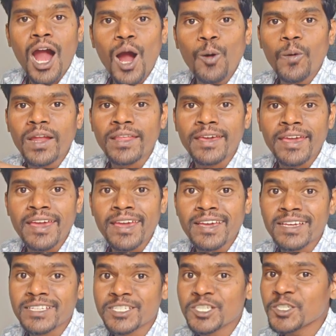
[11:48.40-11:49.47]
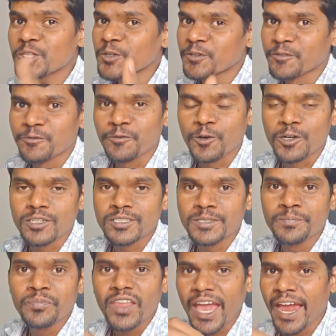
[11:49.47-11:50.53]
how an AI agent works,